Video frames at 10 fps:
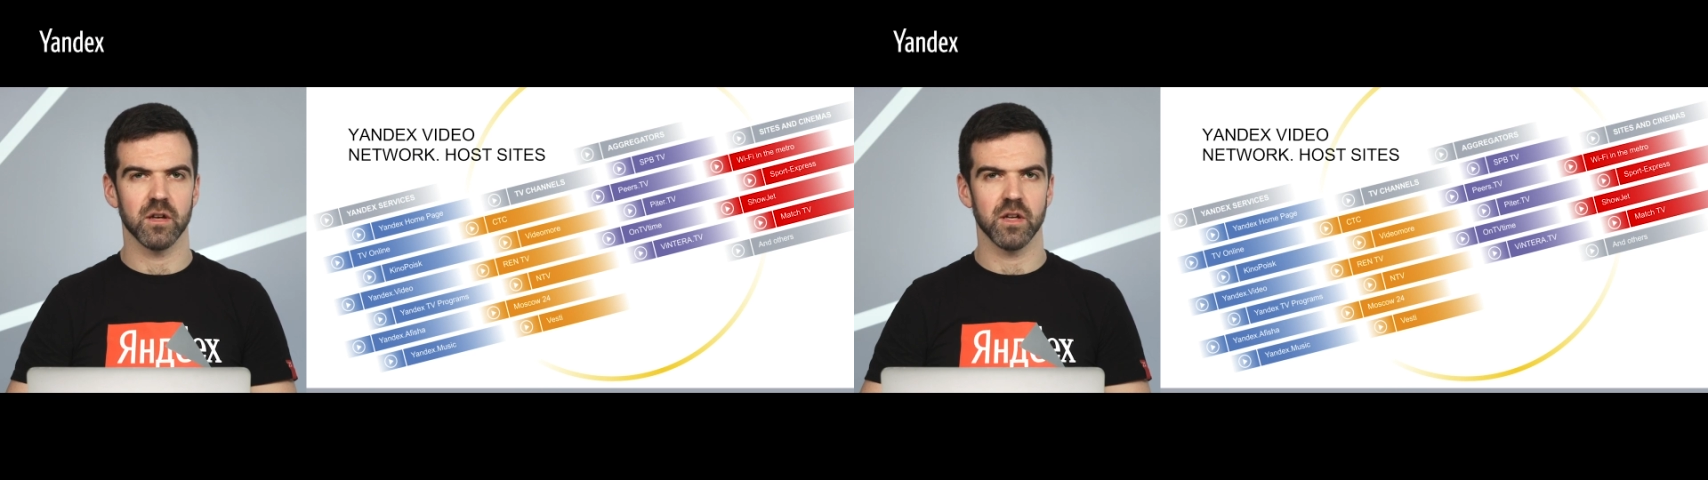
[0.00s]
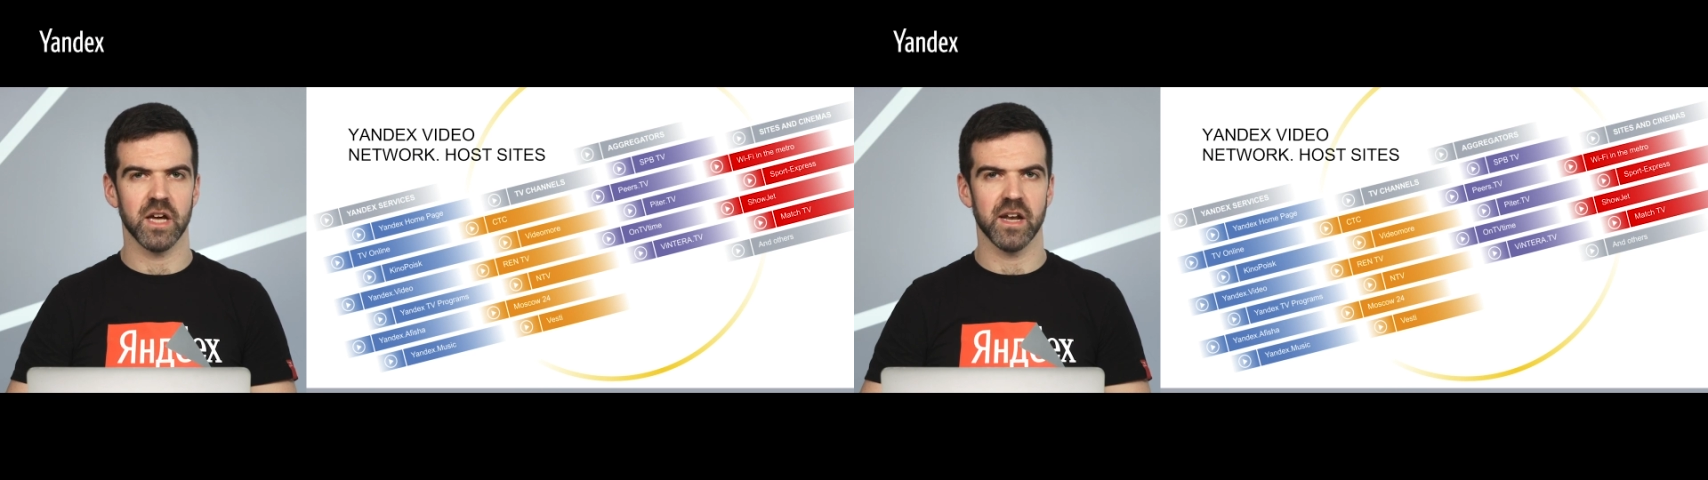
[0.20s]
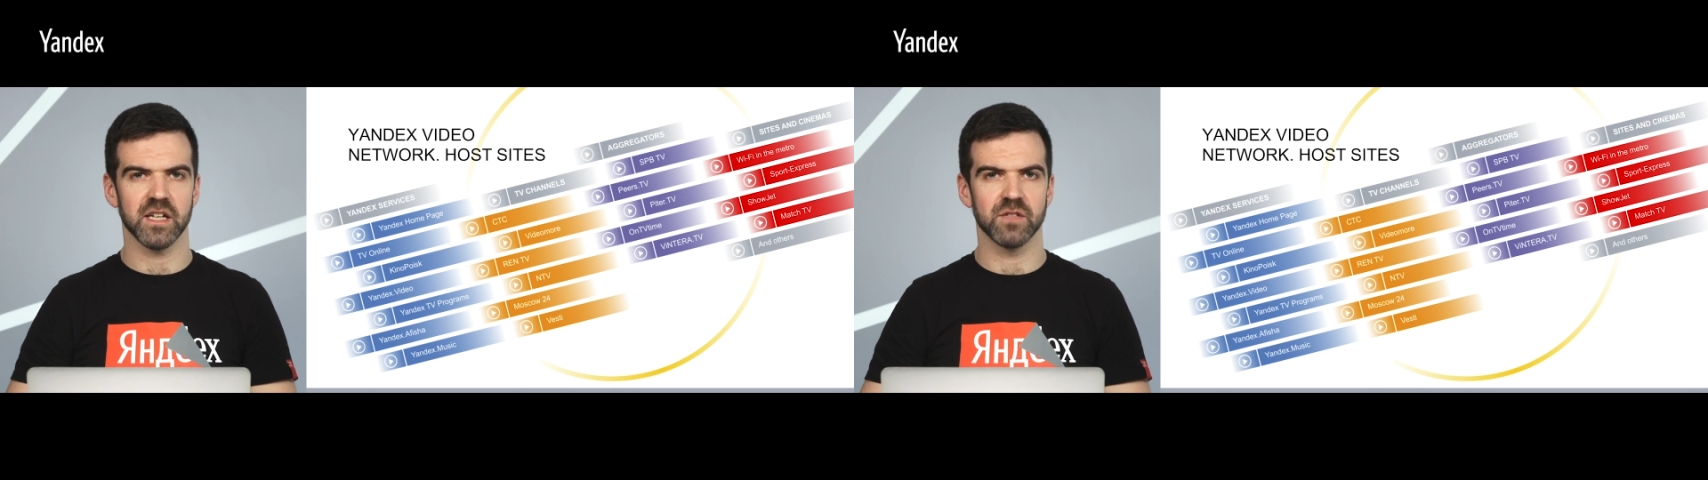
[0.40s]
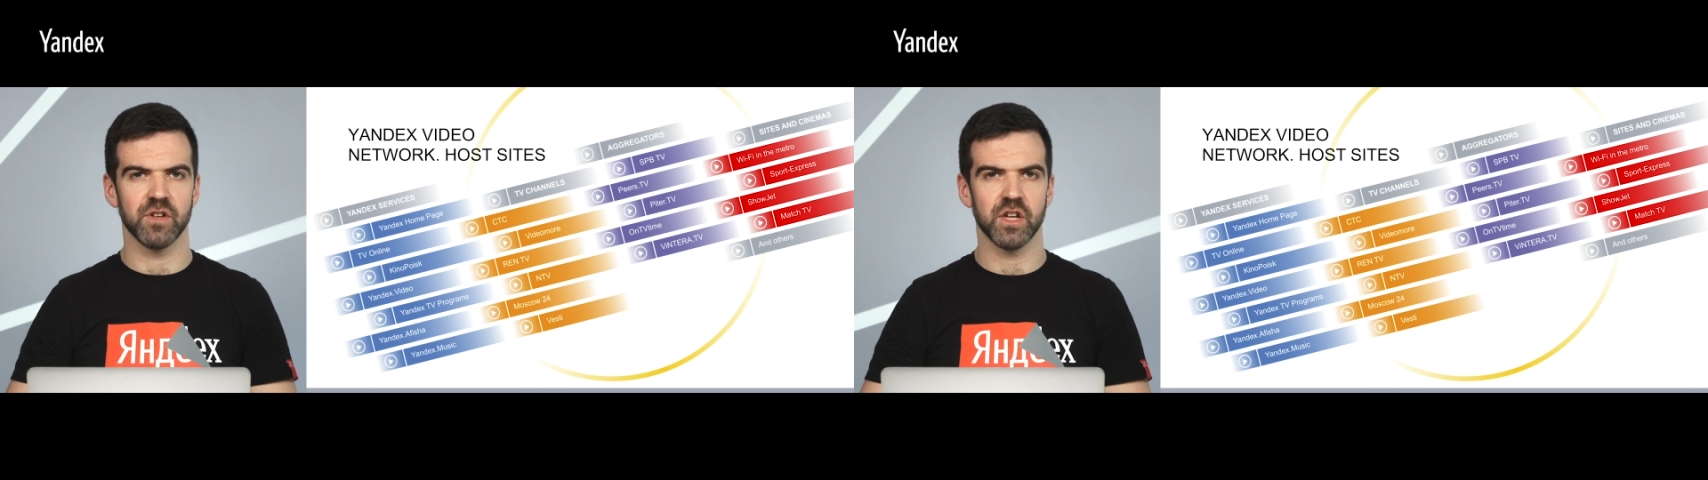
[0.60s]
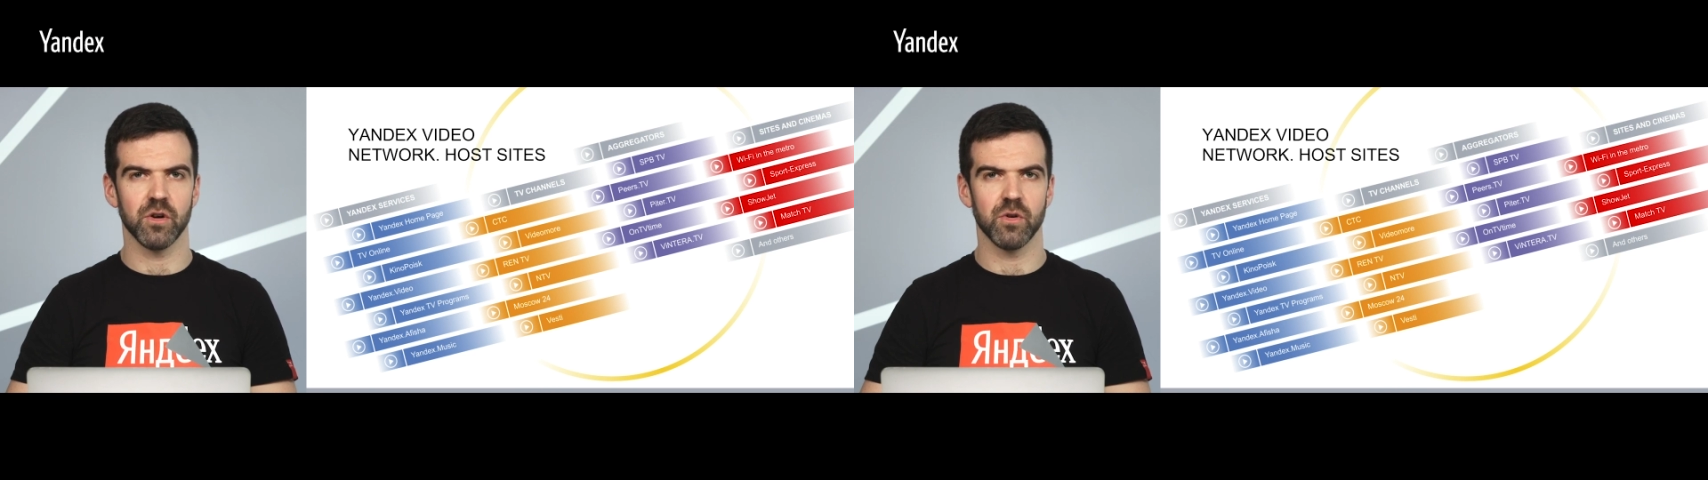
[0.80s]
Yandex
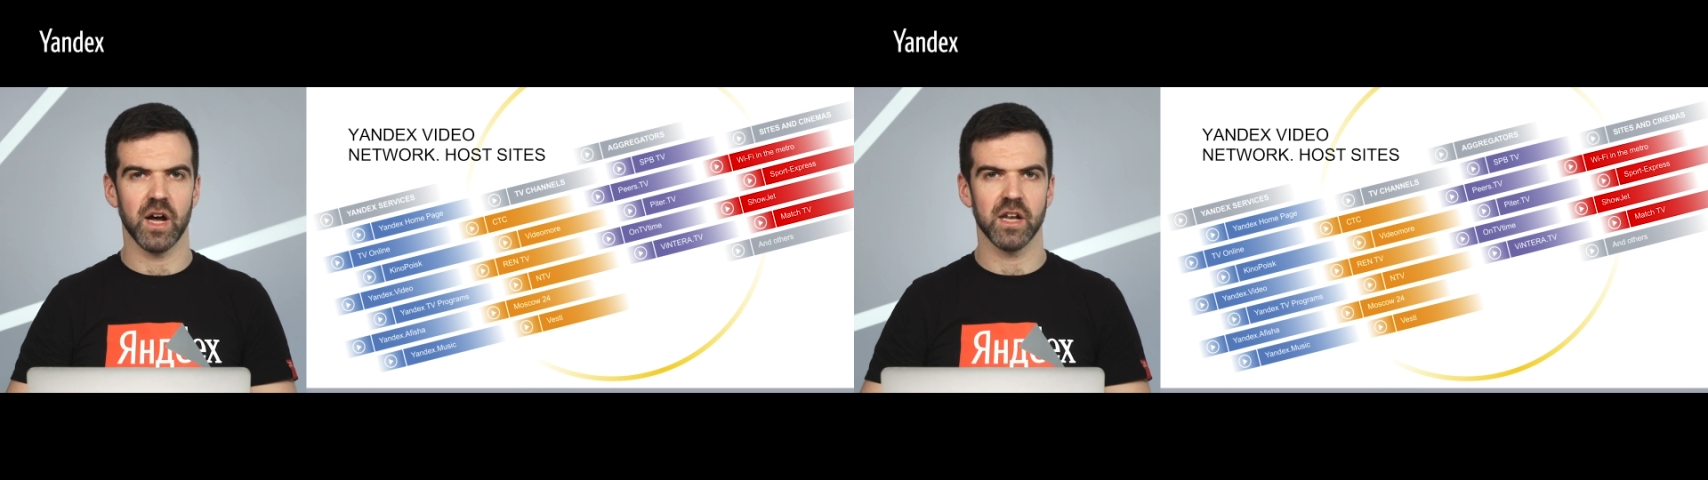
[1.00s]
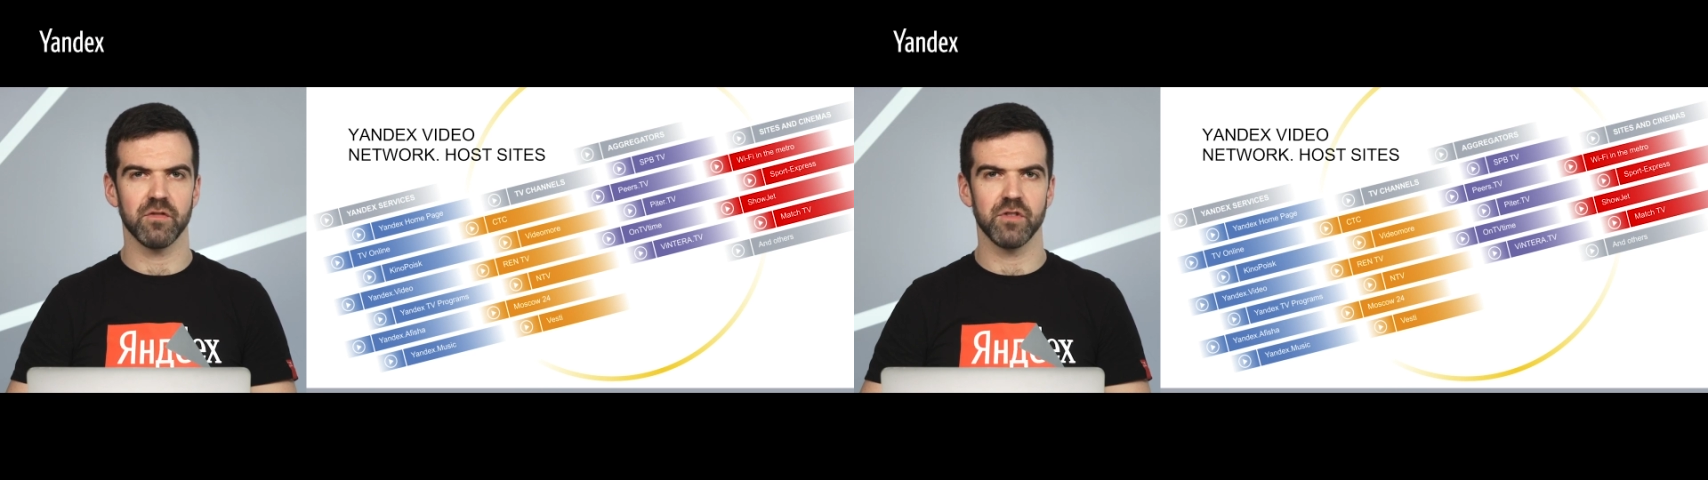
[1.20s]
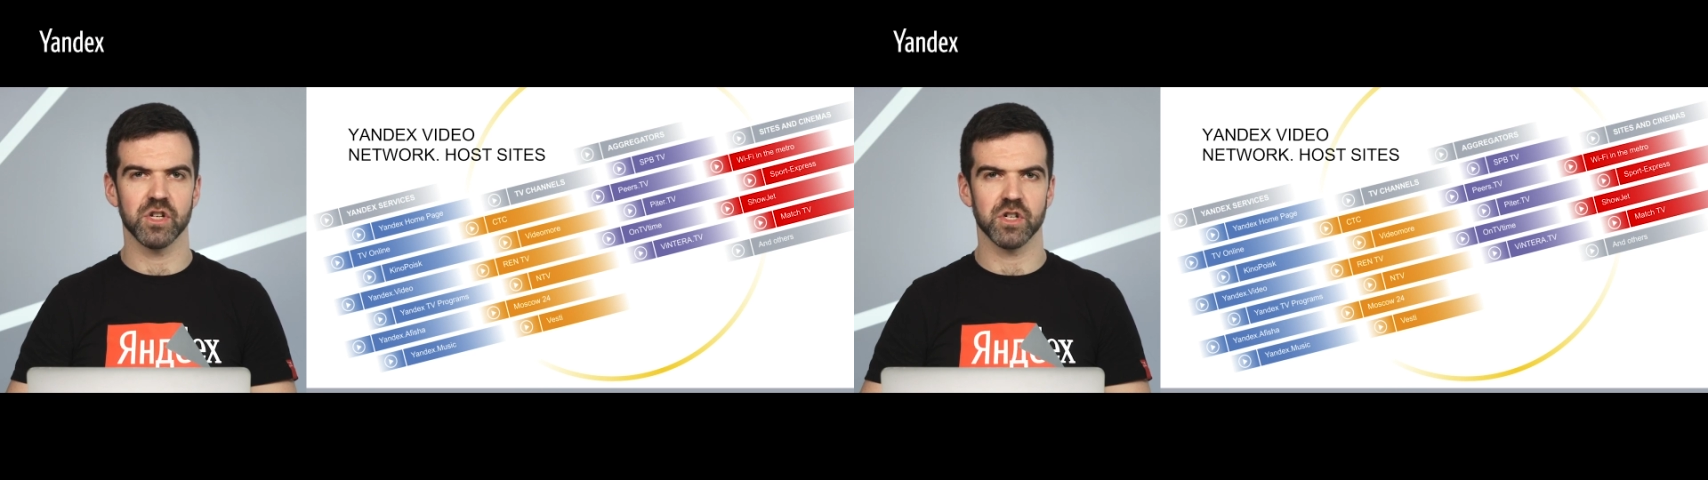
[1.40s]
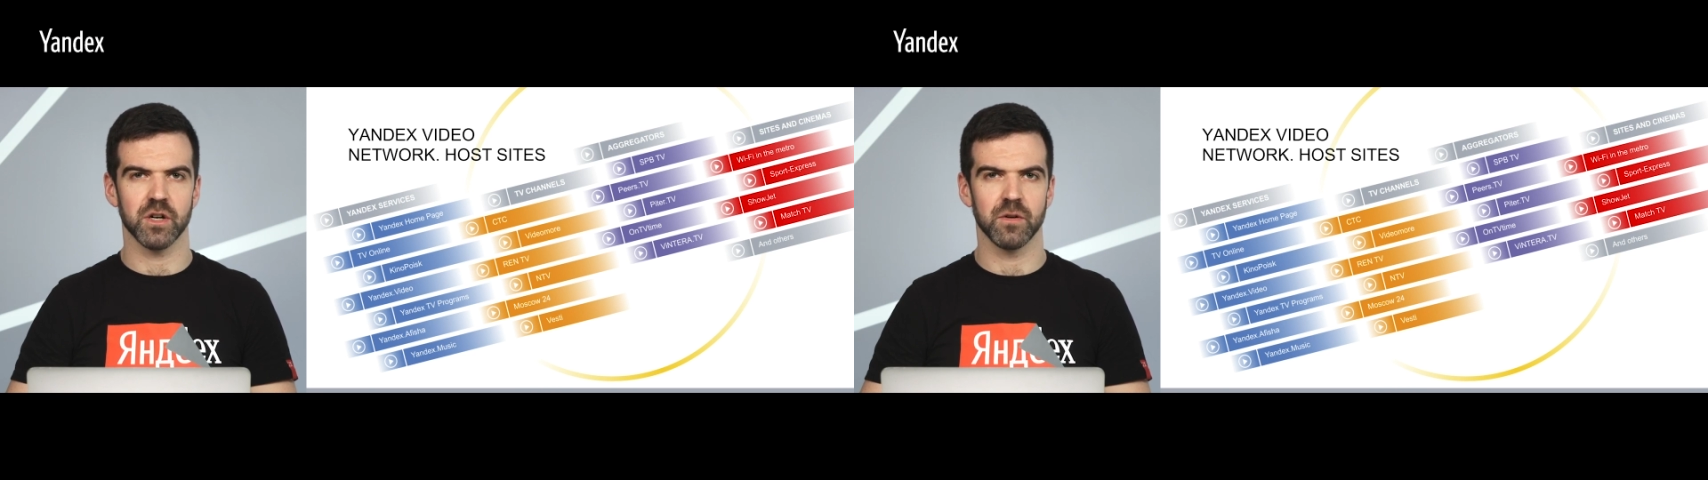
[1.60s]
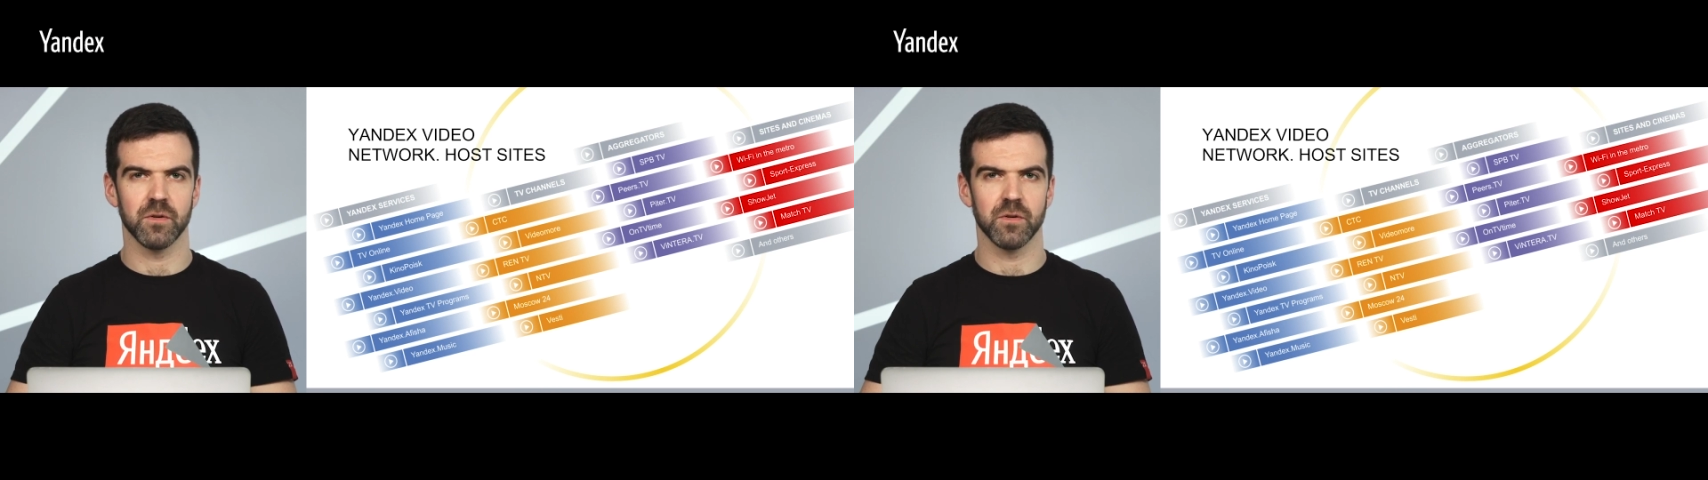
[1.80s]
Video, and Afisha.